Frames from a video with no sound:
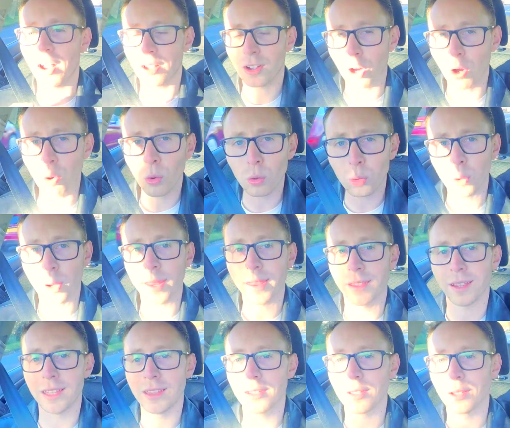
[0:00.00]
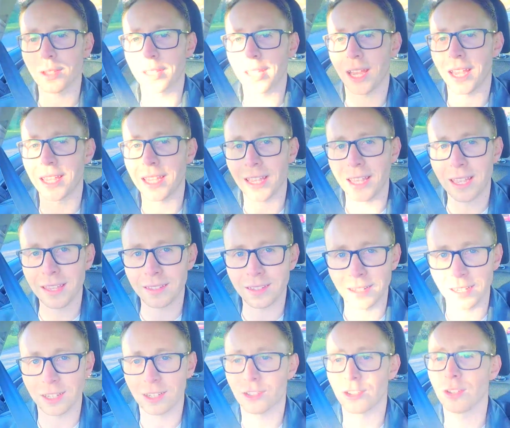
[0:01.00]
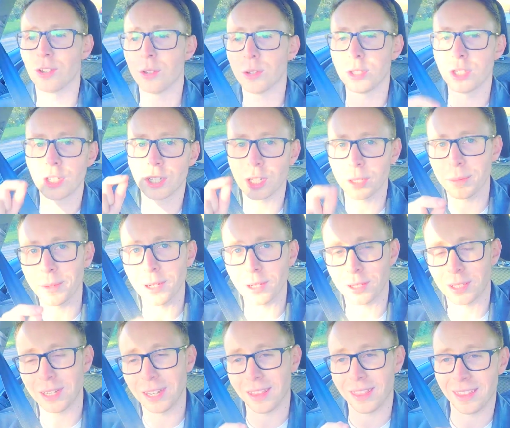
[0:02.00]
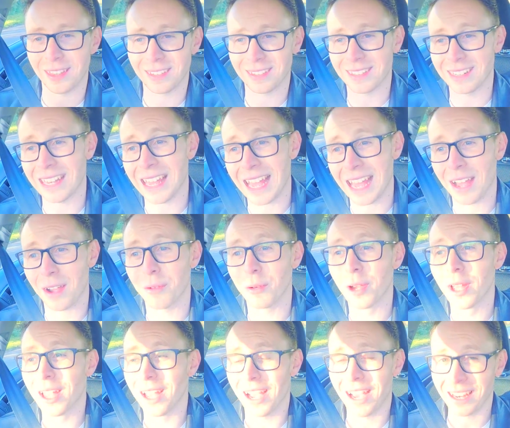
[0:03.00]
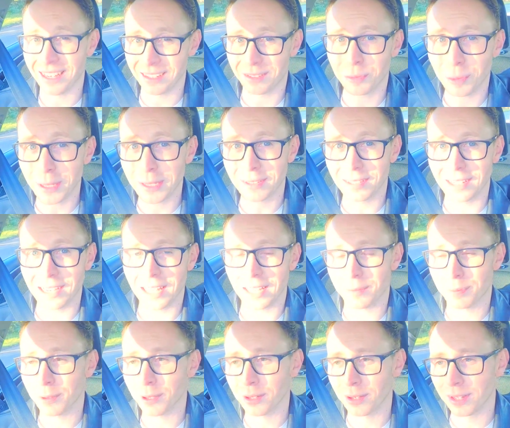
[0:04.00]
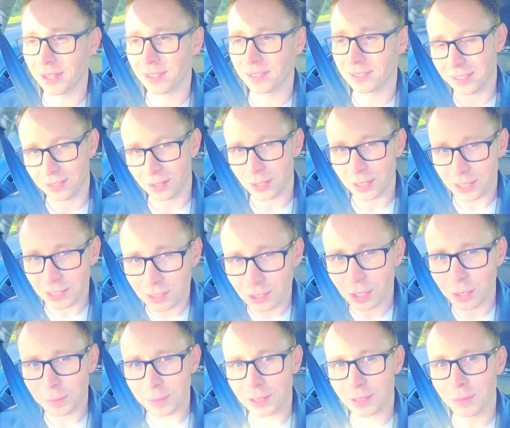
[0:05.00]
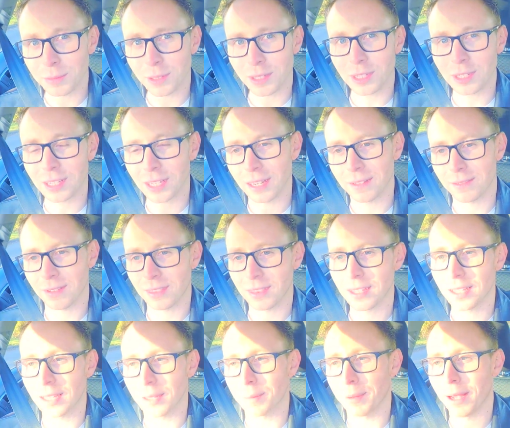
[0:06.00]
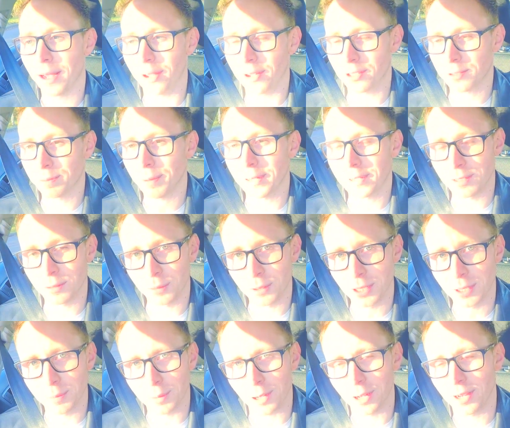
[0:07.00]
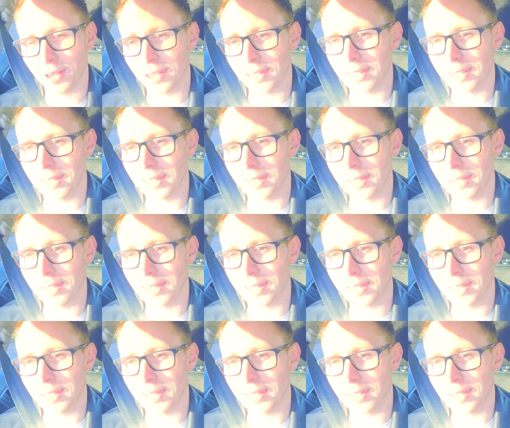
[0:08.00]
Cold weather in the UK is an issue. You're going to be looking at this now, and it's winter, let's be honest, so it's going to be something you're going to have to think about, especially when you're buying an